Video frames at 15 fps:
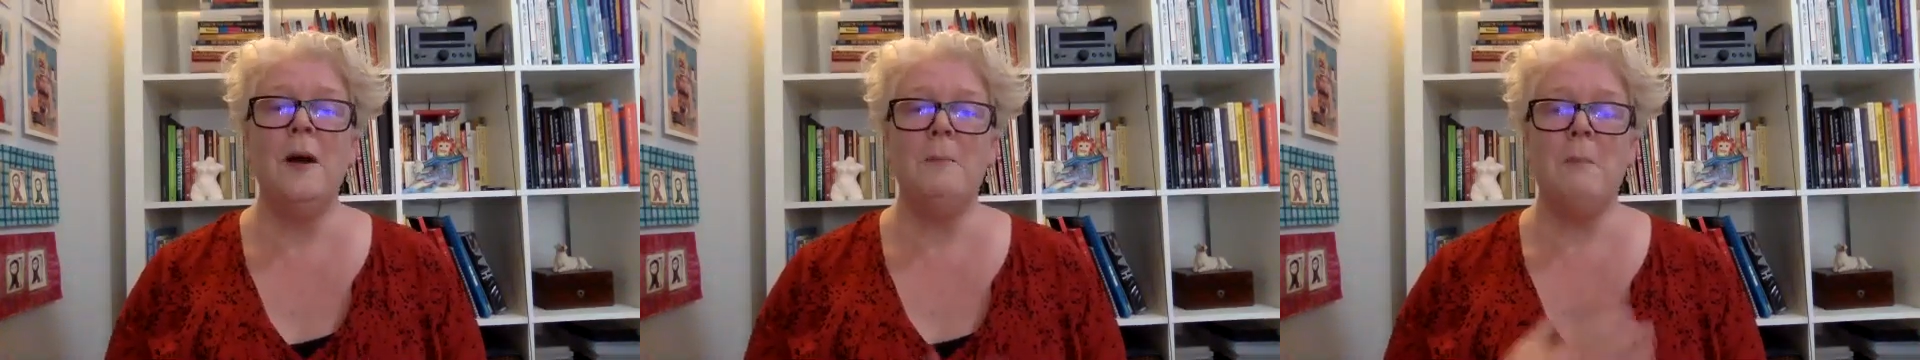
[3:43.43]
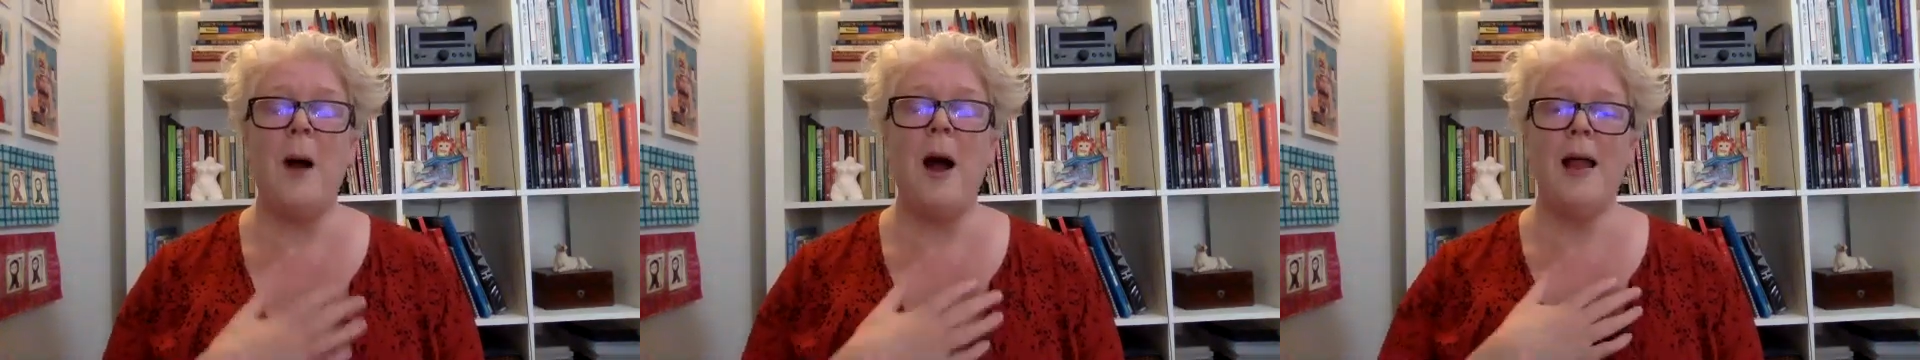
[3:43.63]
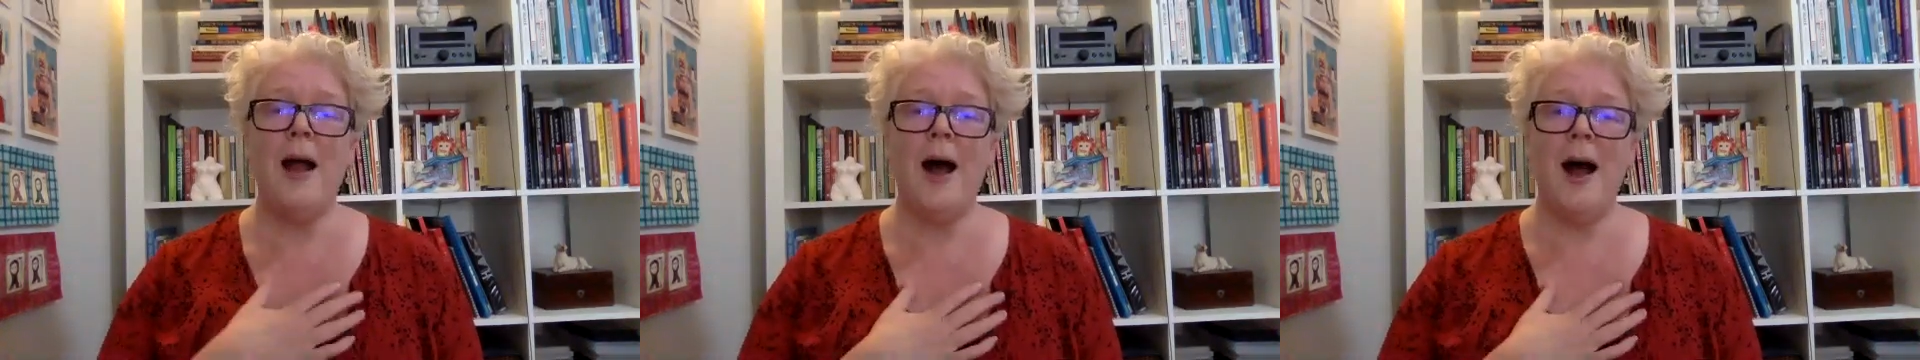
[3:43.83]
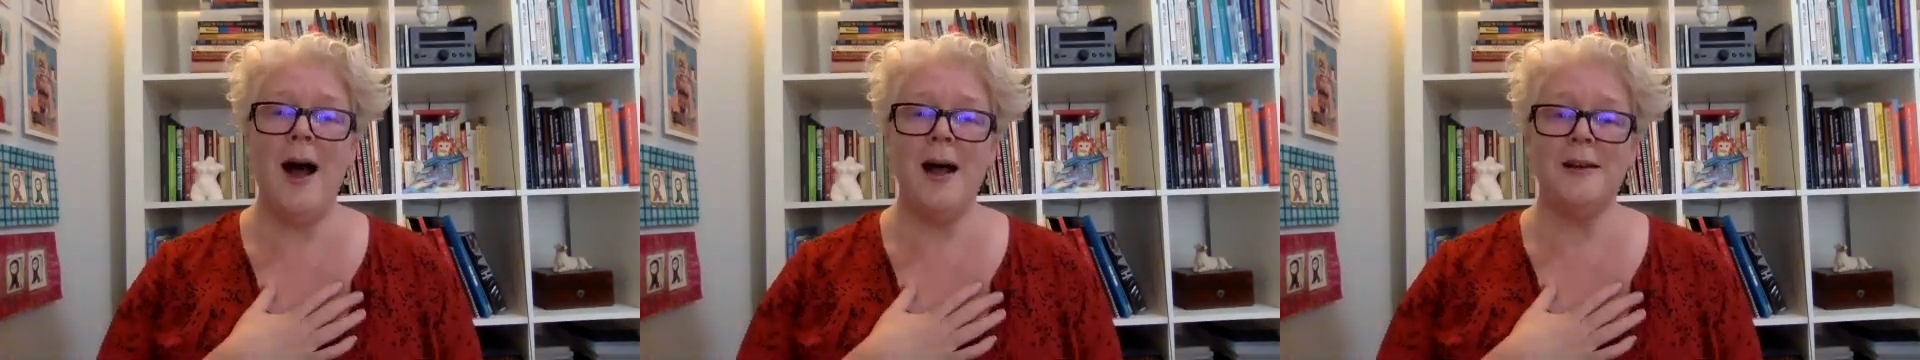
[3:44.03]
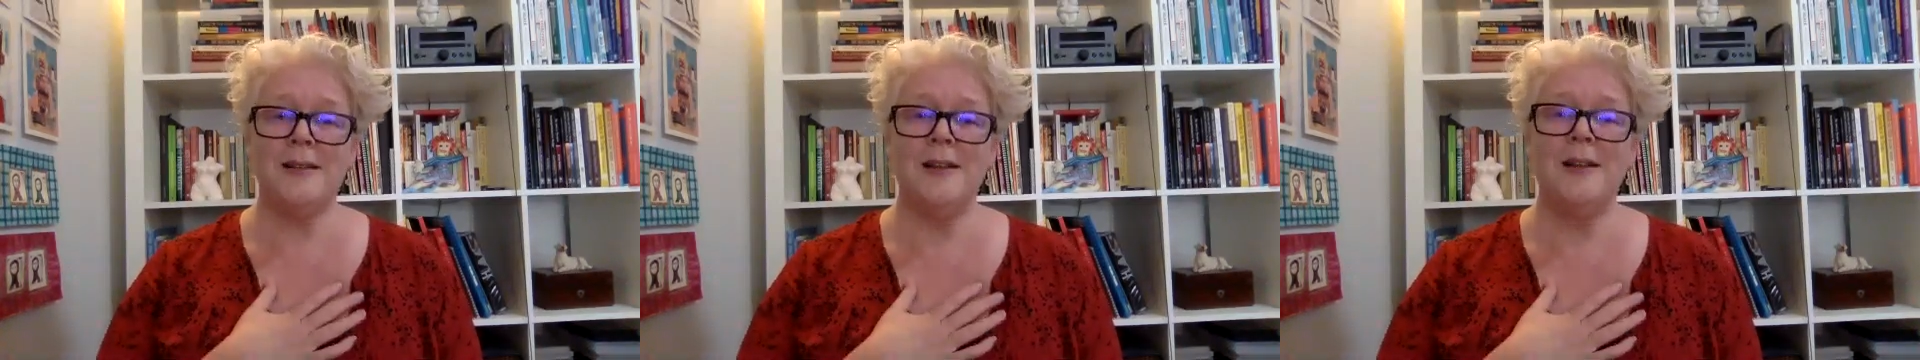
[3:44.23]
my
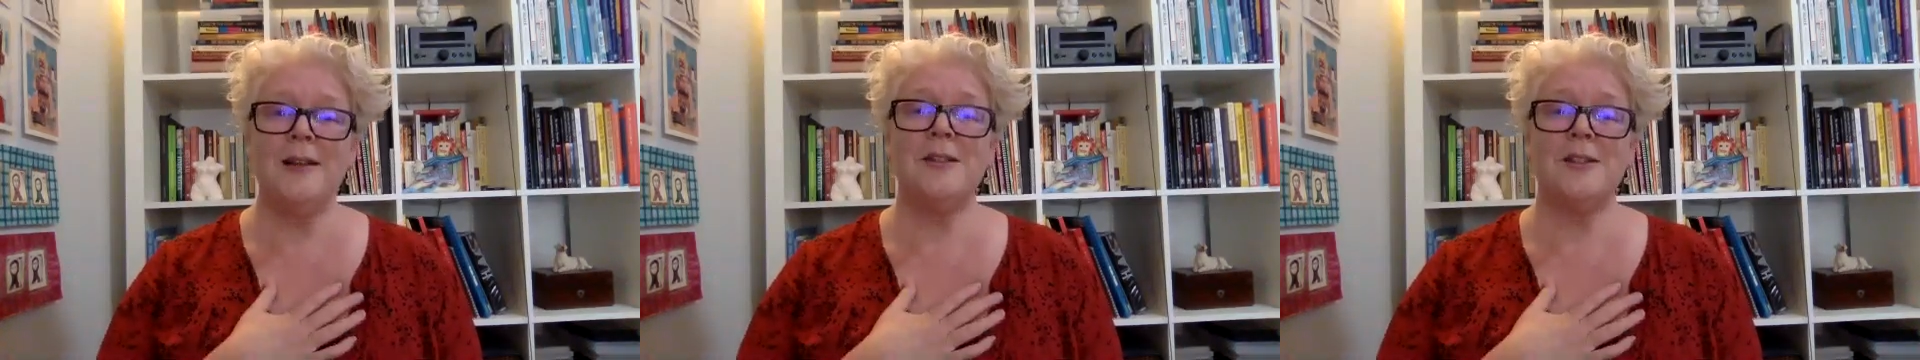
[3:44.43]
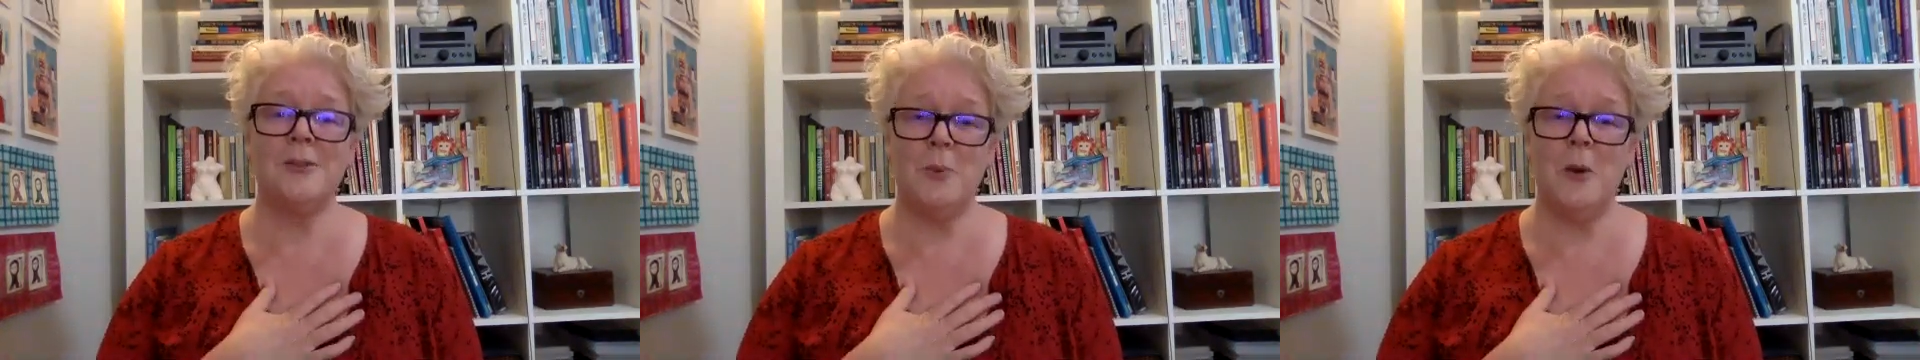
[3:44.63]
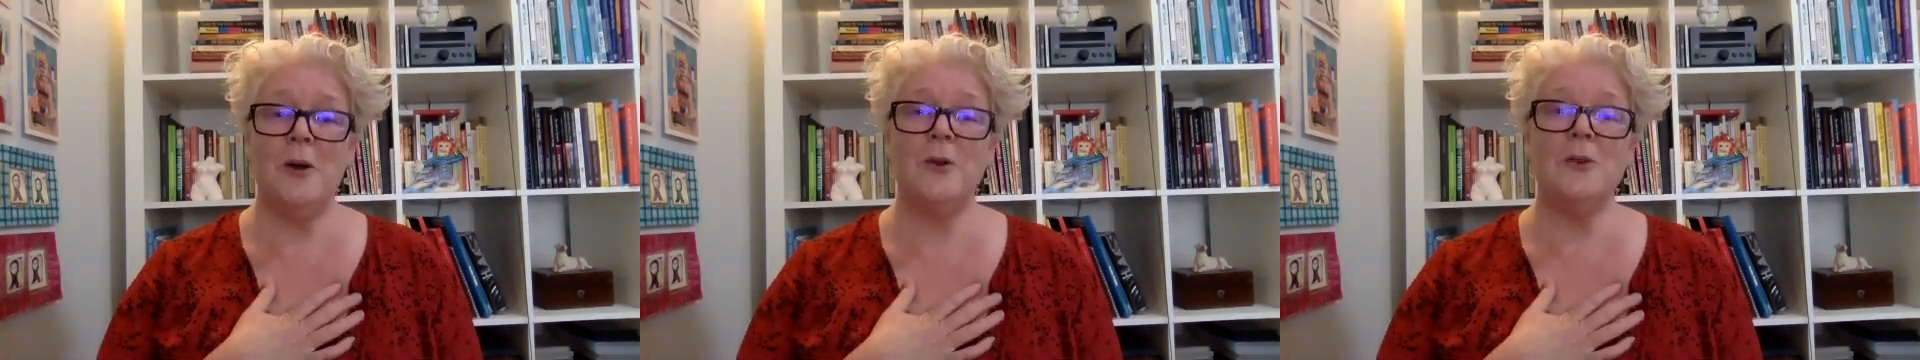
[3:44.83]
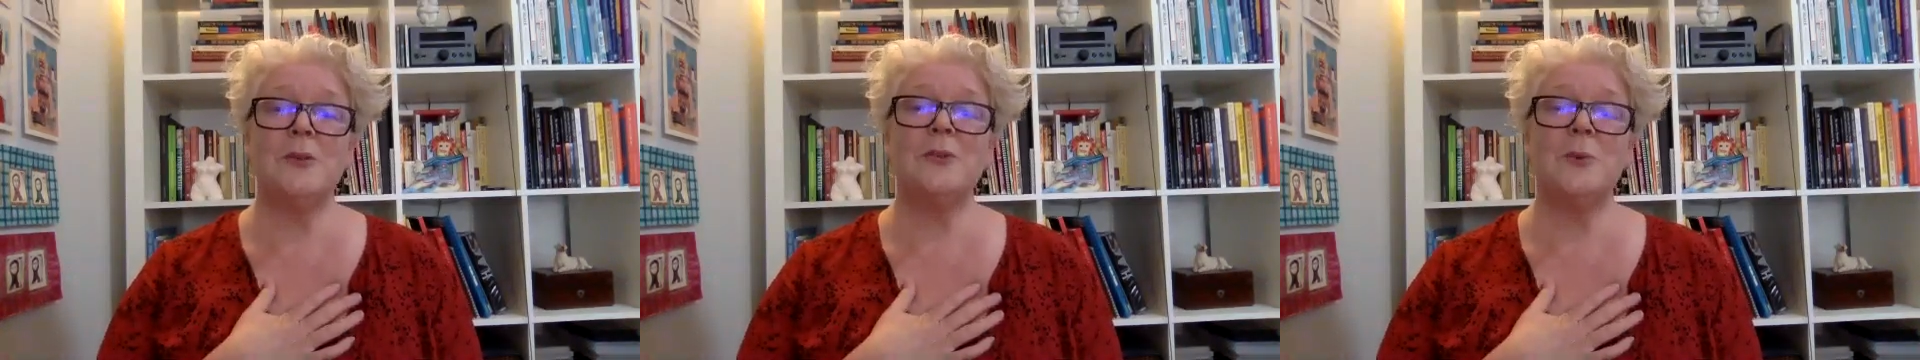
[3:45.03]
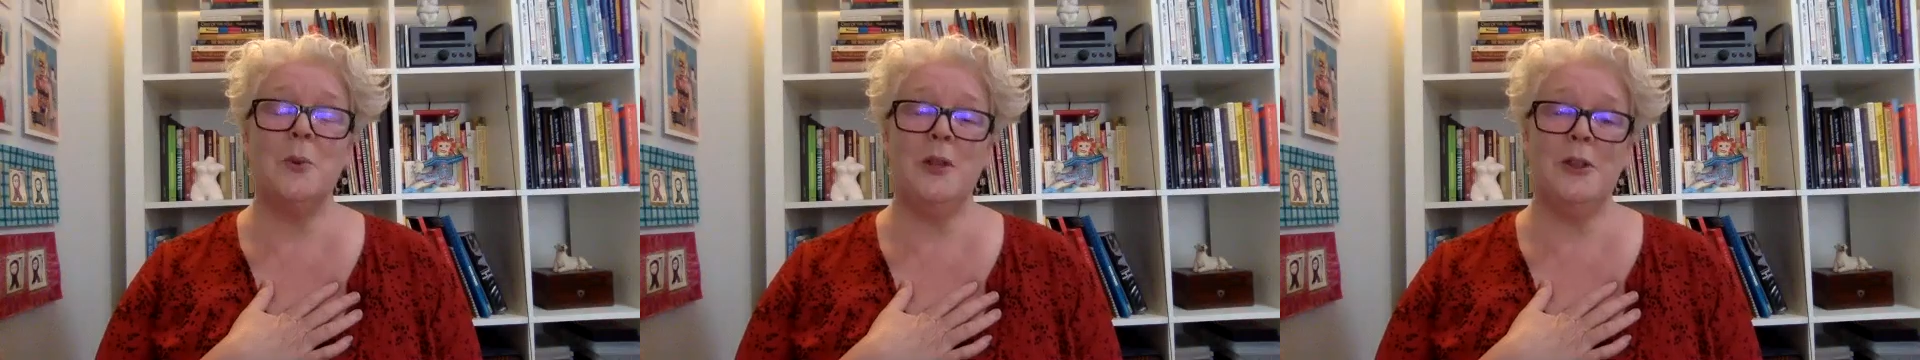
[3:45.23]
heart
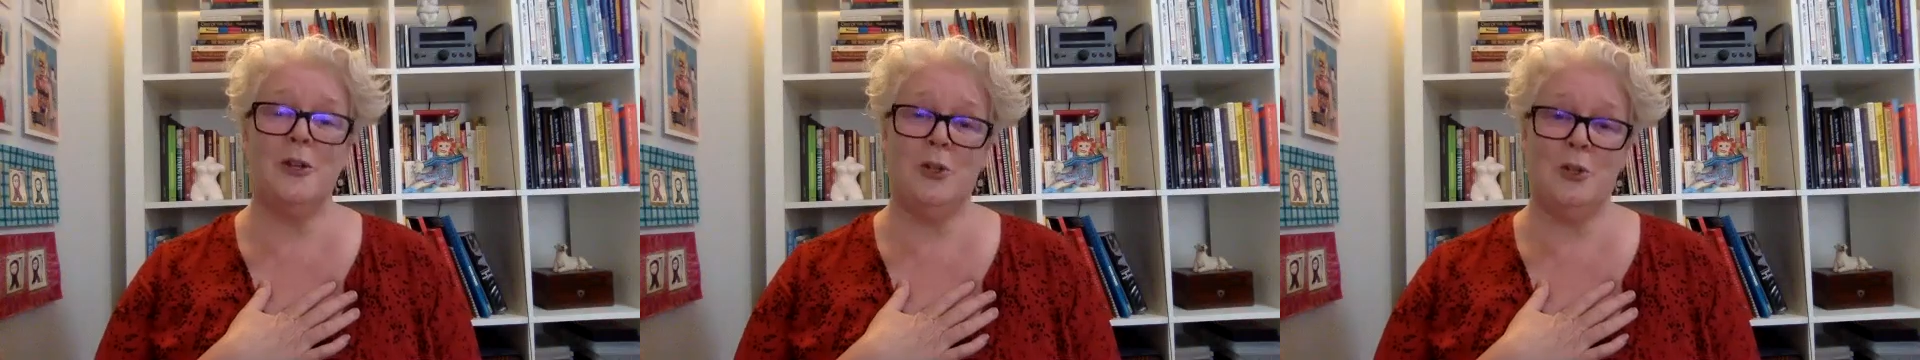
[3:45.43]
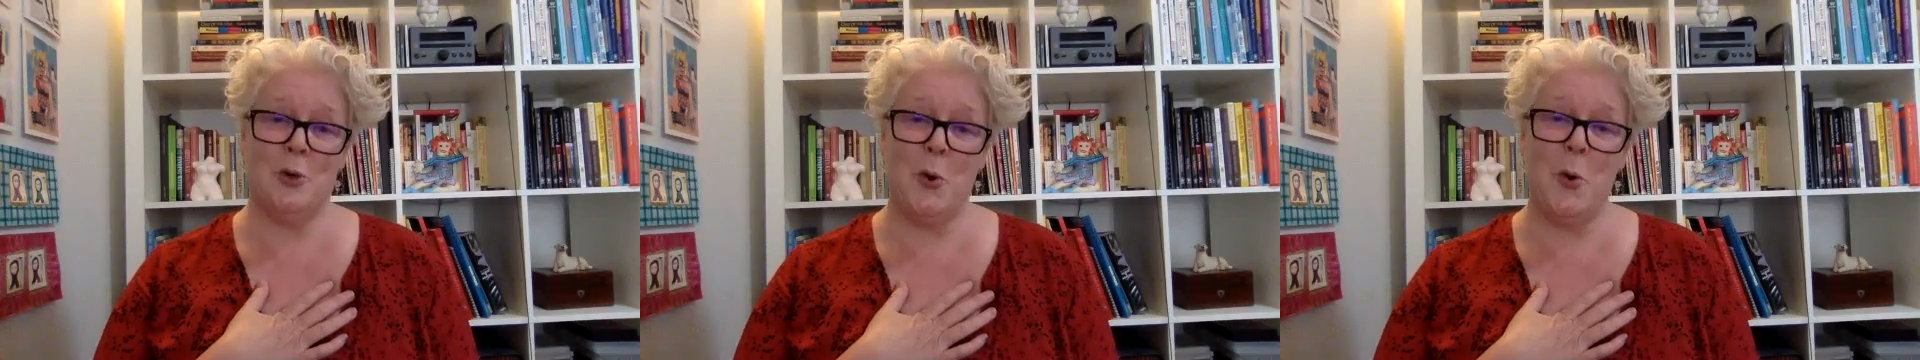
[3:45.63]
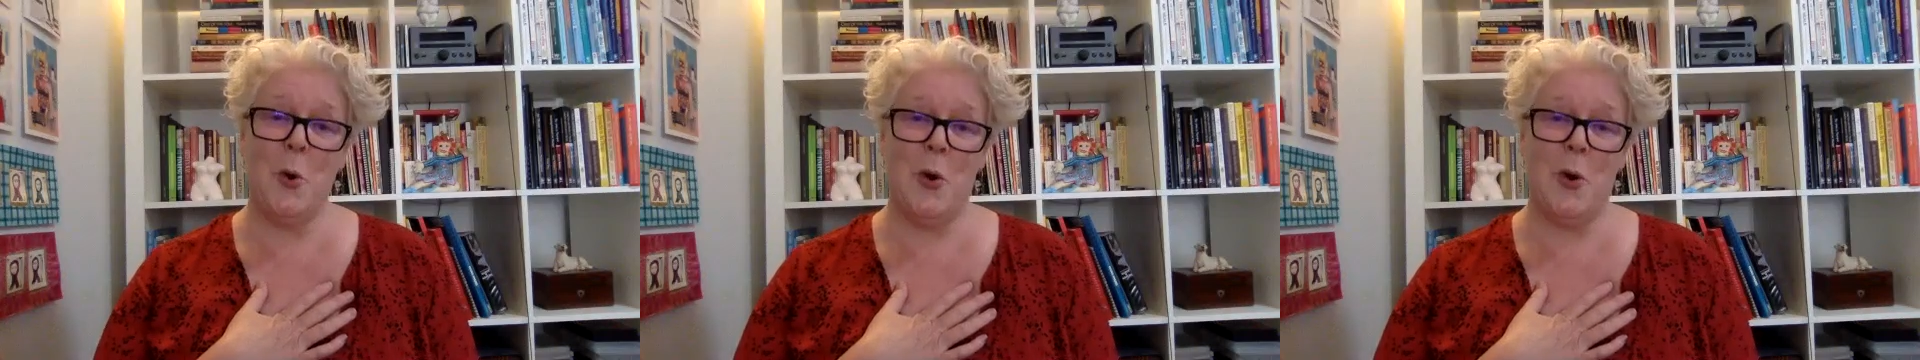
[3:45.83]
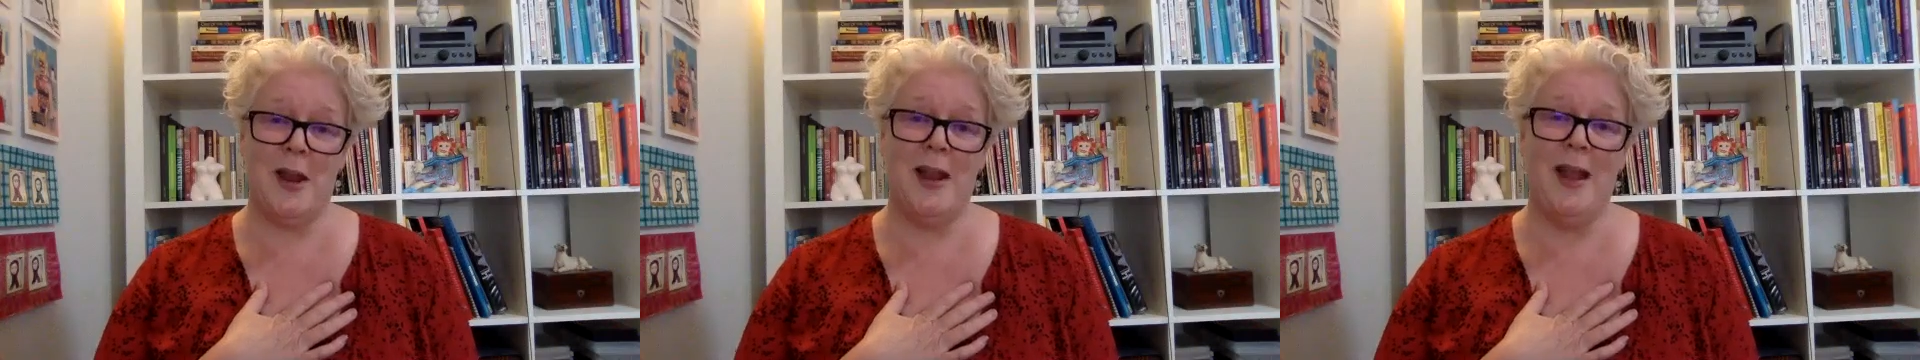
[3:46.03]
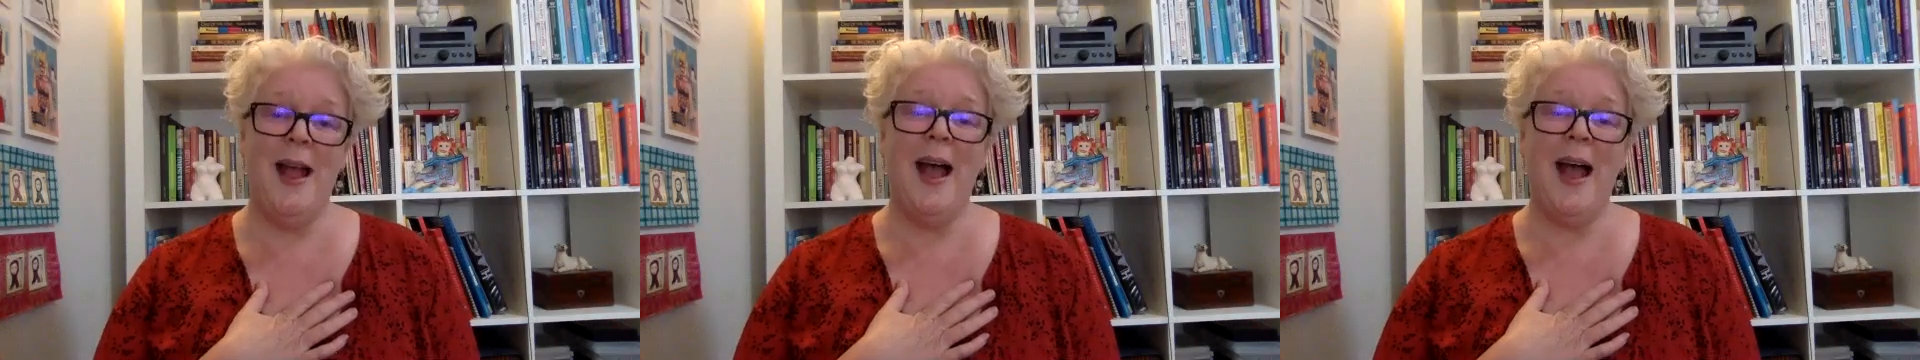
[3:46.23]
swells with joy